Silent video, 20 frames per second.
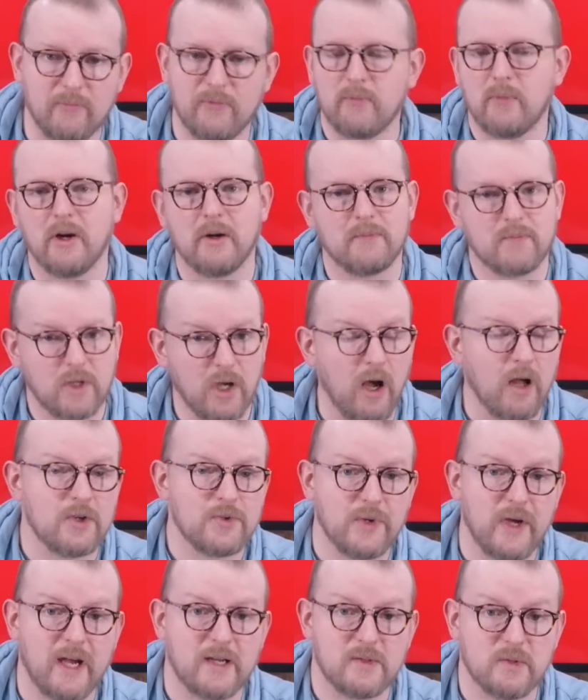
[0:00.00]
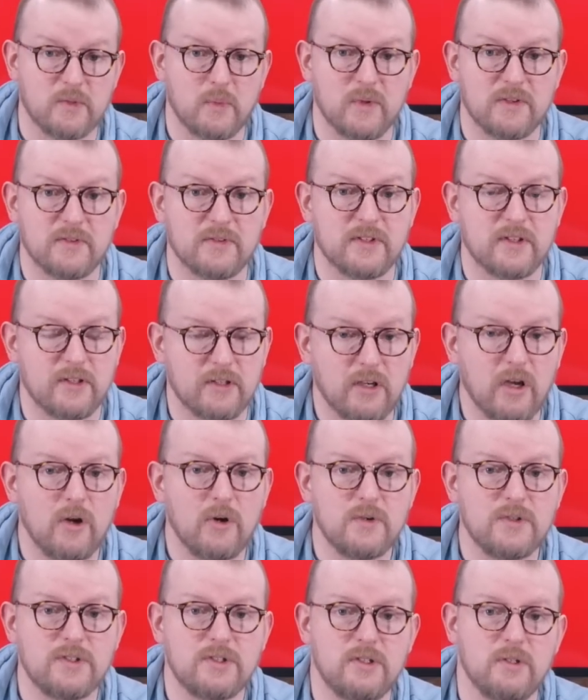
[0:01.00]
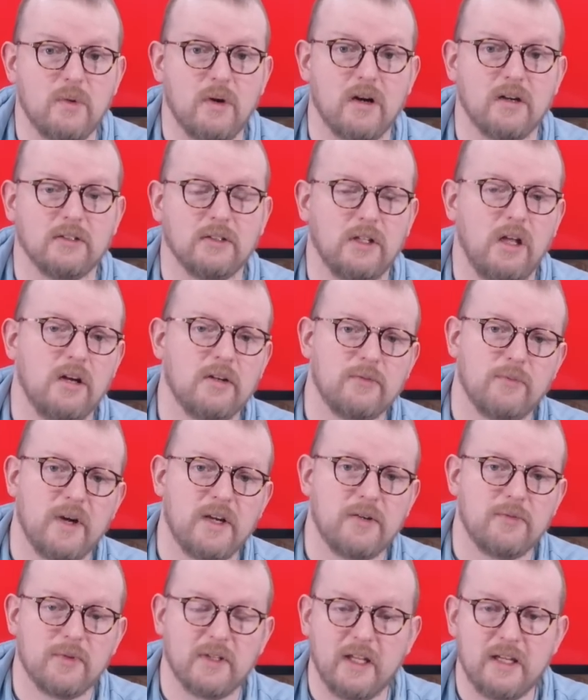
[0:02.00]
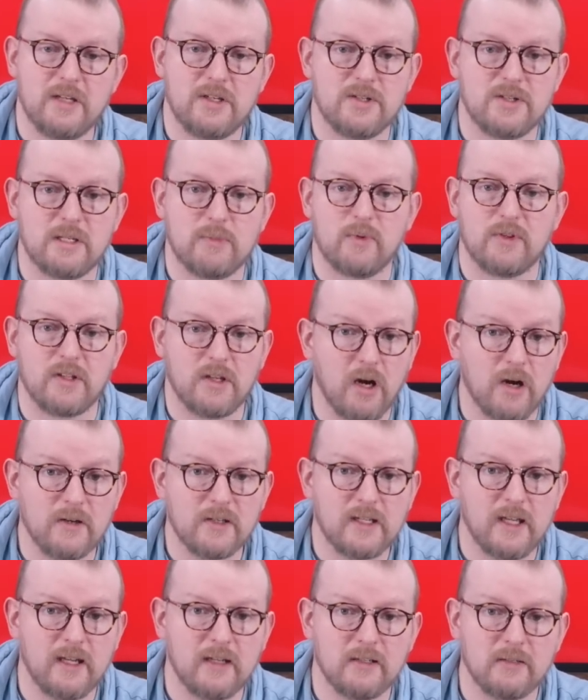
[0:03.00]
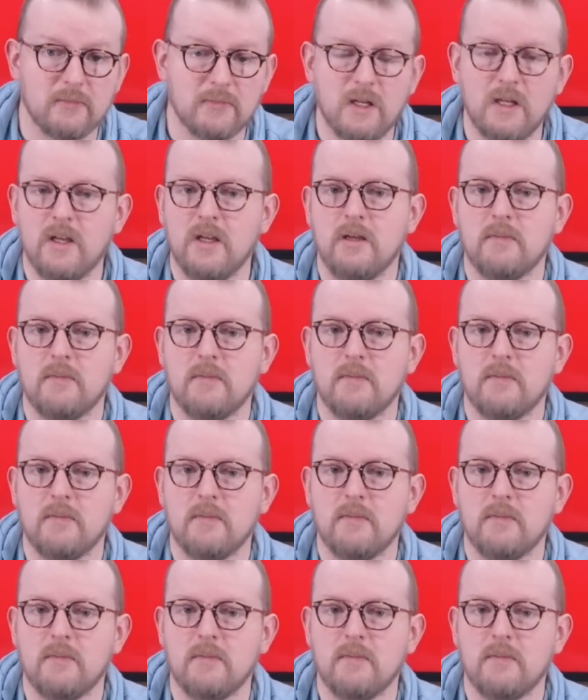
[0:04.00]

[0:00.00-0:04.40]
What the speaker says: from our contracts with Wizards of the Coast to our long-running relationship with Card Kingdom,